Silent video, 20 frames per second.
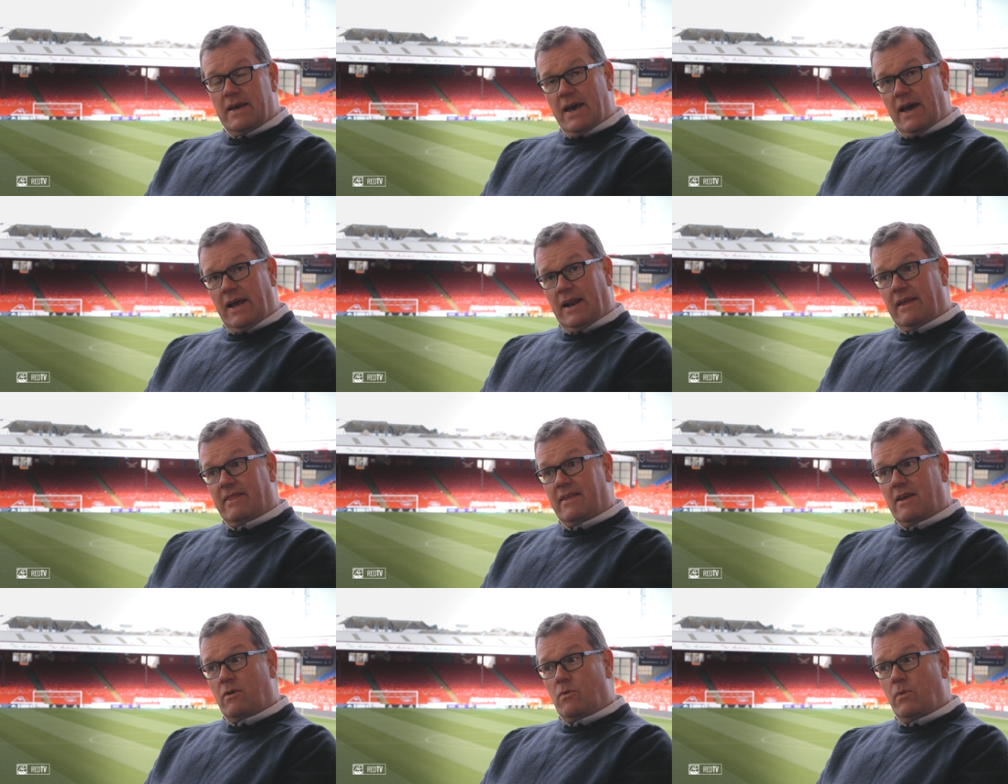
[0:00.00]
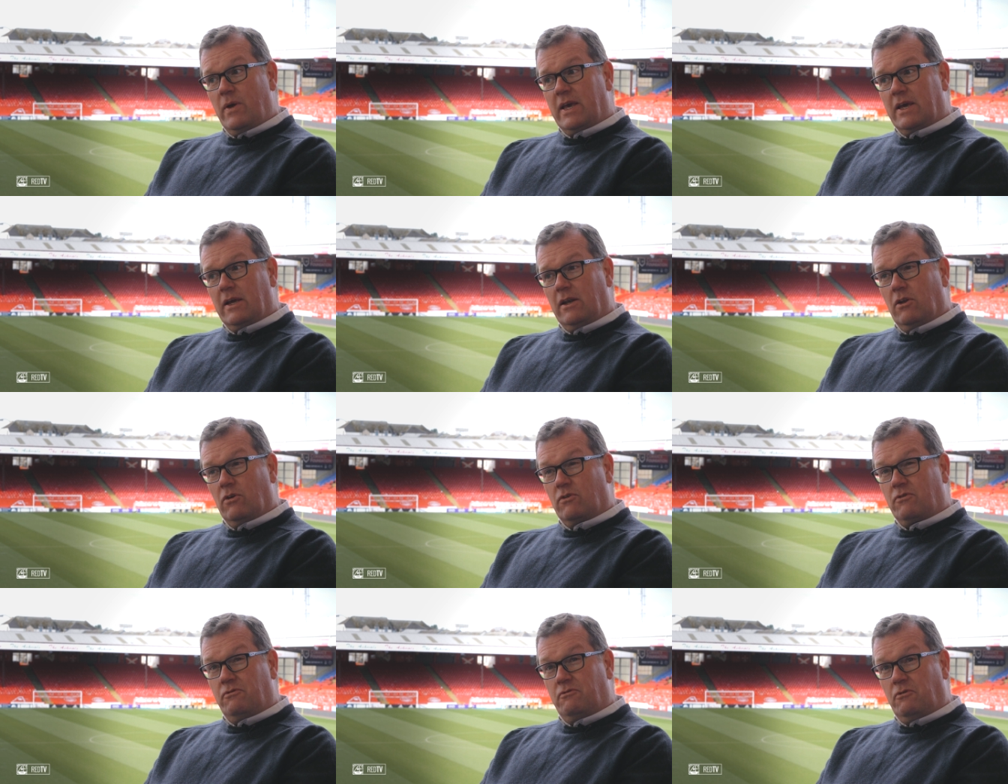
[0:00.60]
And I think we
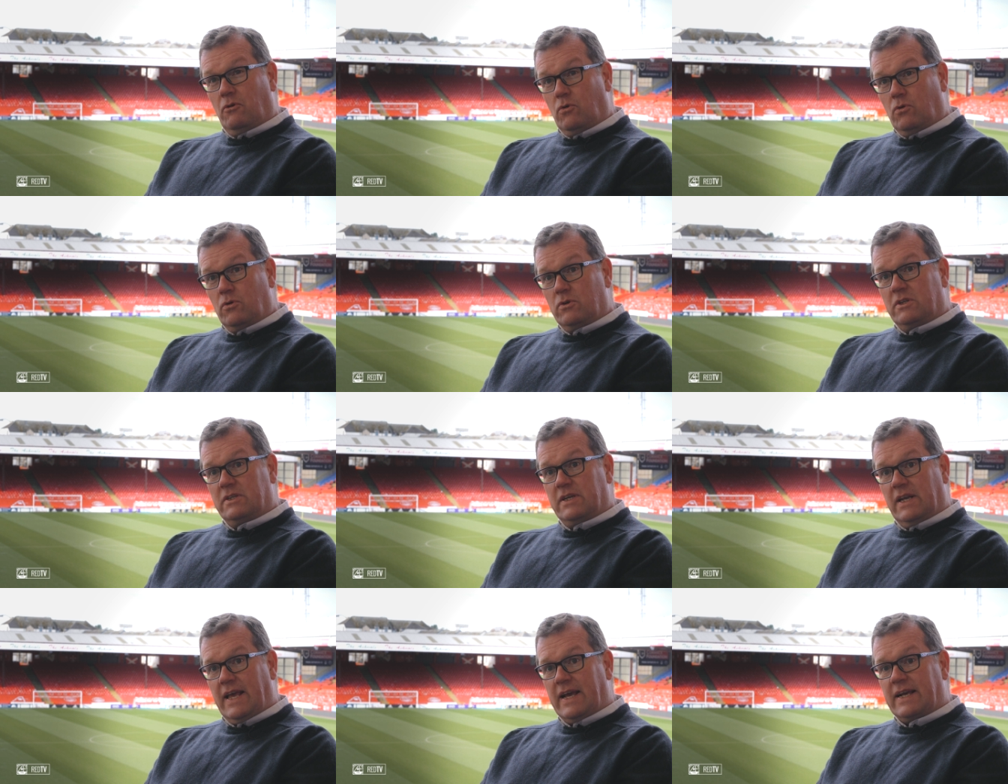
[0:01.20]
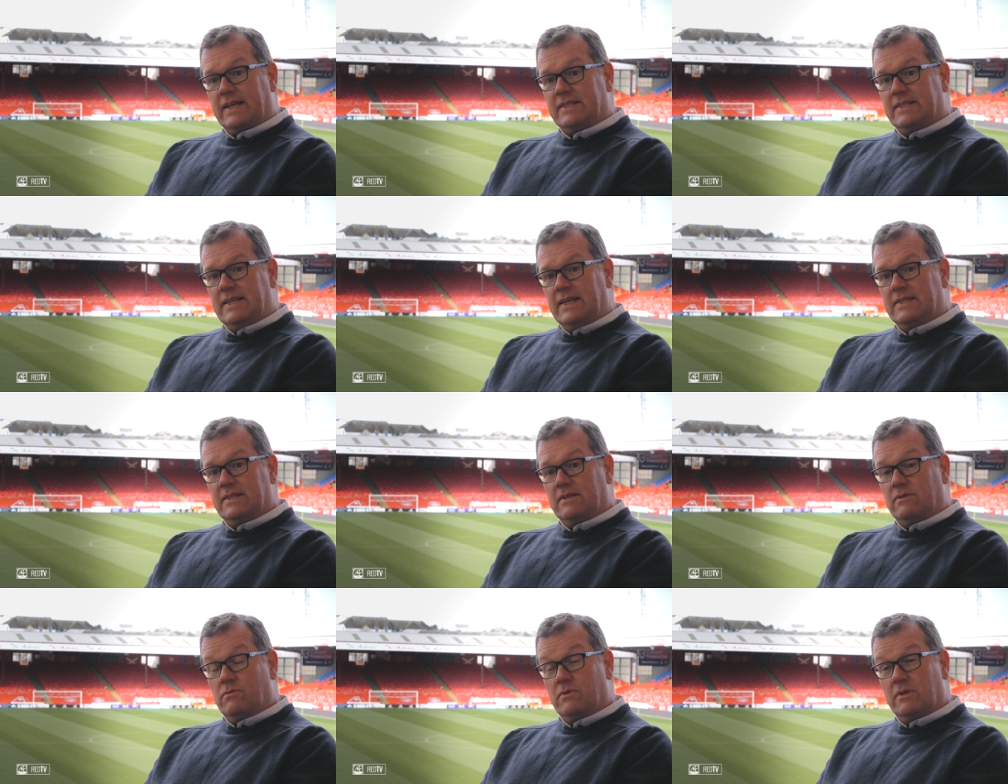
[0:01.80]
can look forward to next
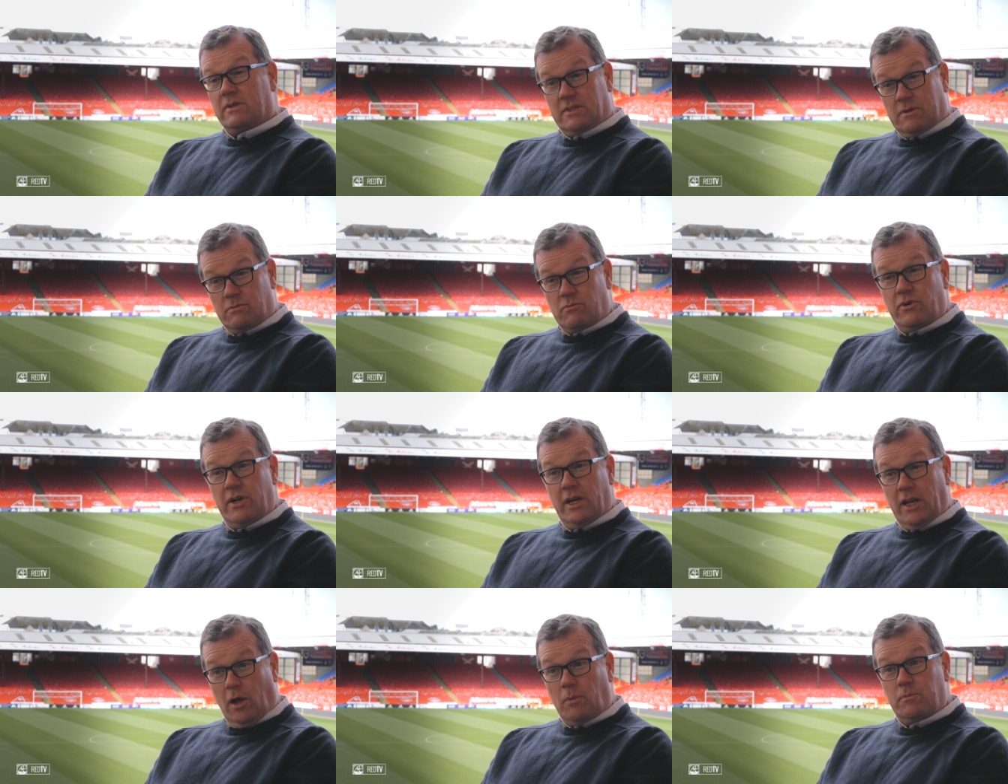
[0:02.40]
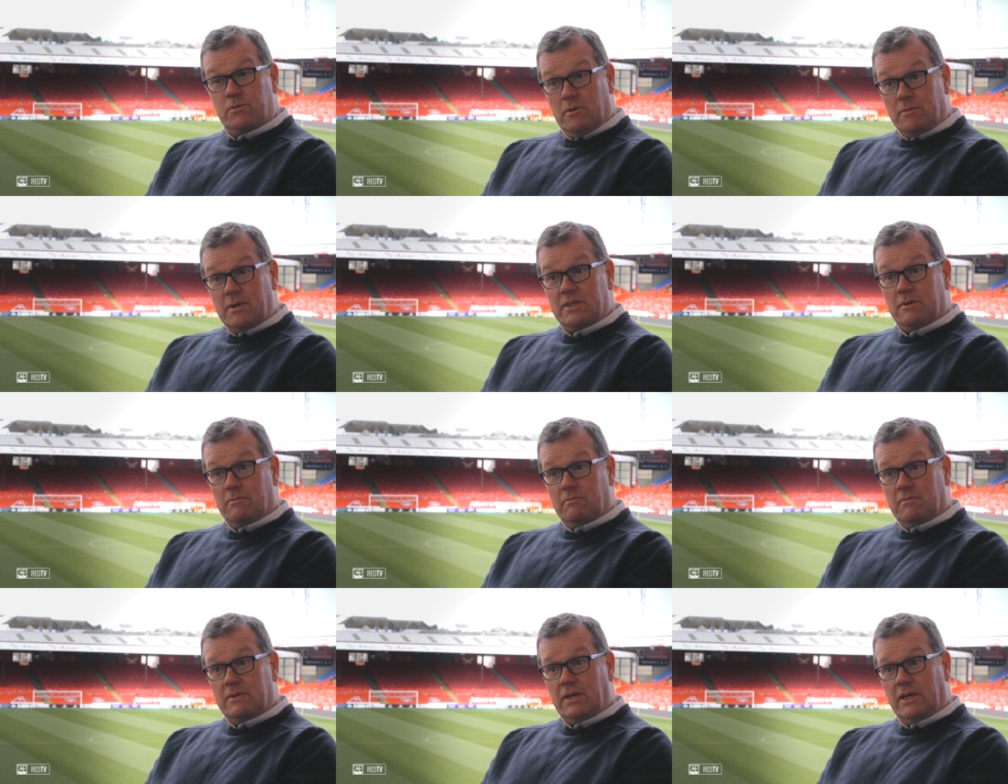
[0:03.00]
season with some real
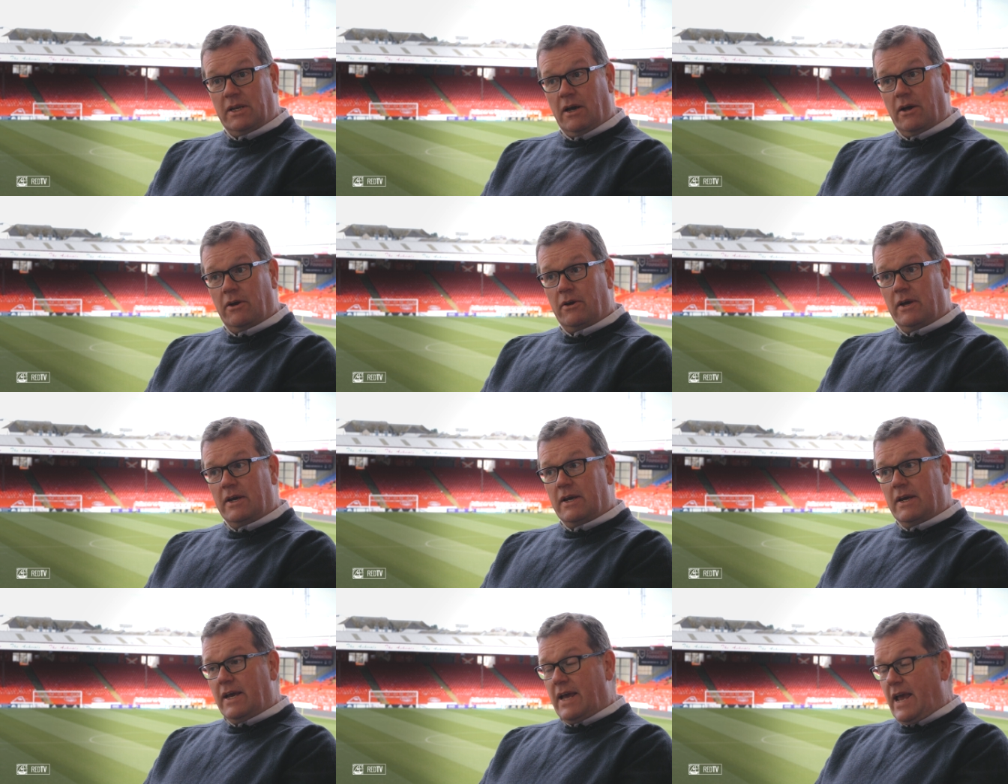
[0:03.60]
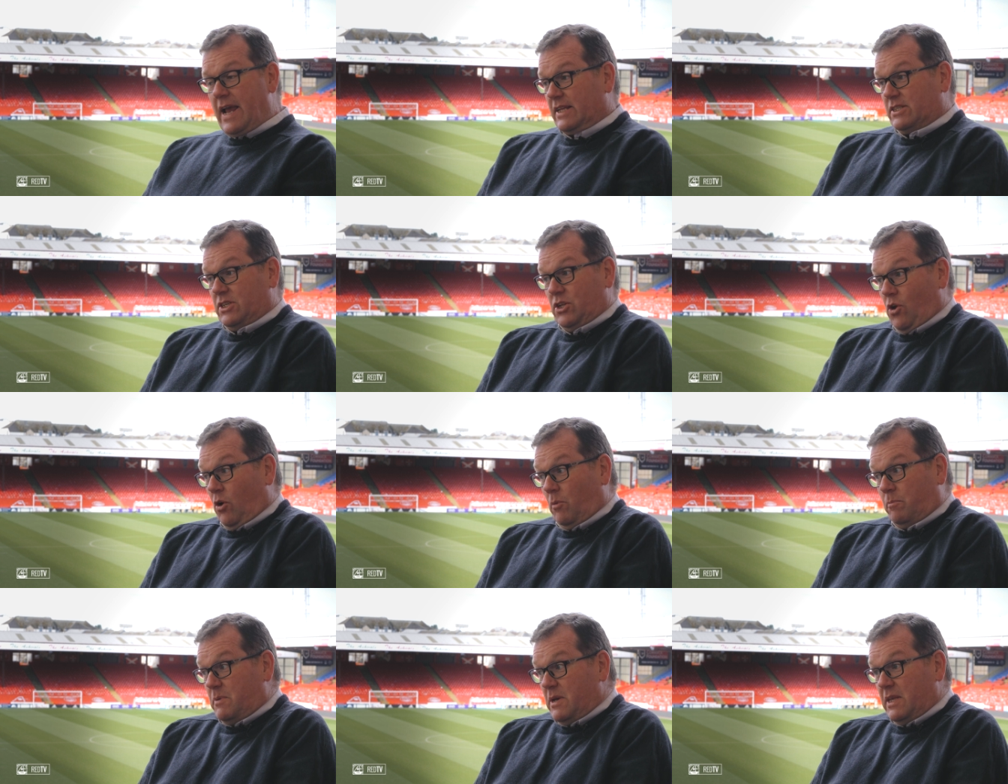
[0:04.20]
optimism. You know, it's
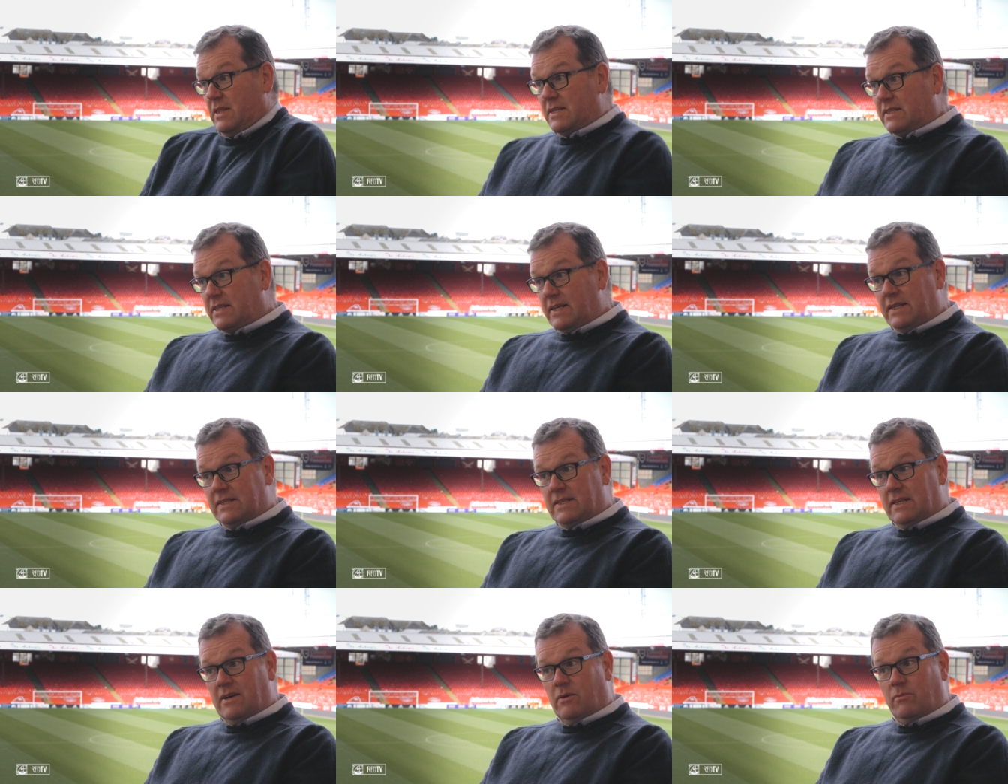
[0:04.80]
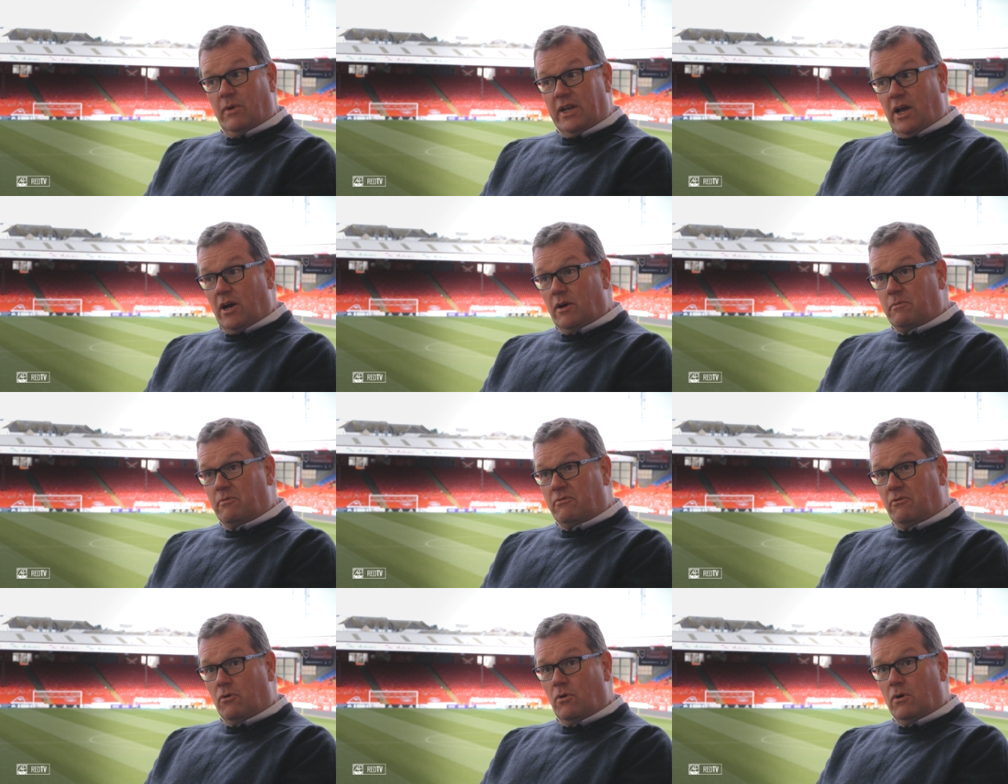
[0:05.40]
not been the season that we'd
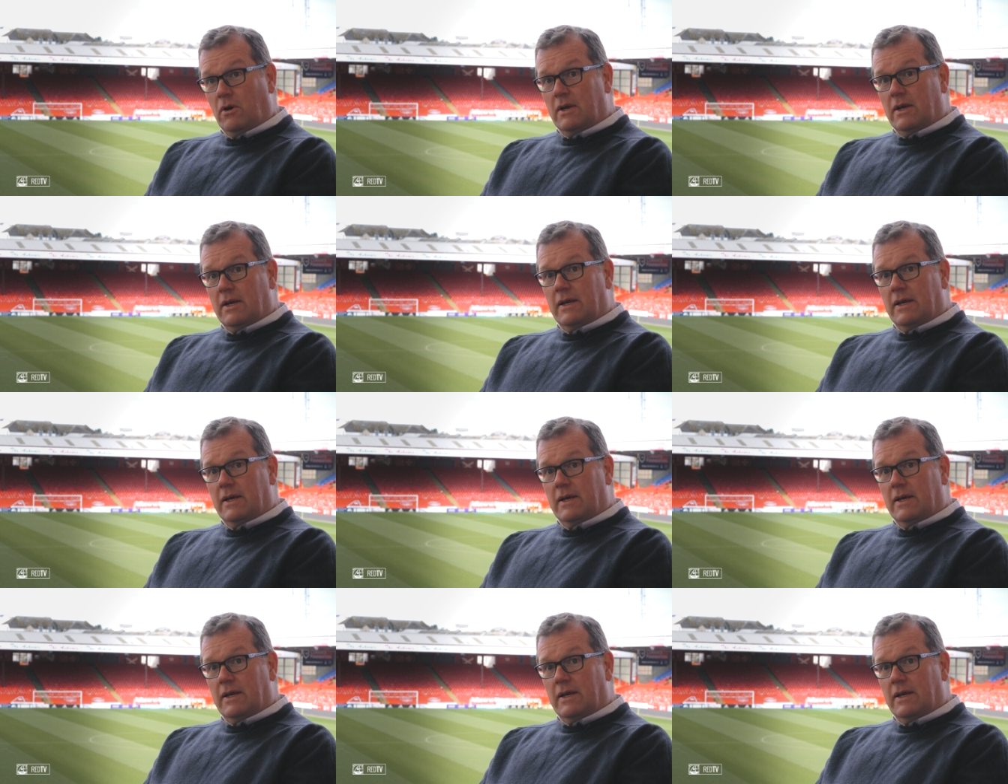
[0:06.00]
hoped for.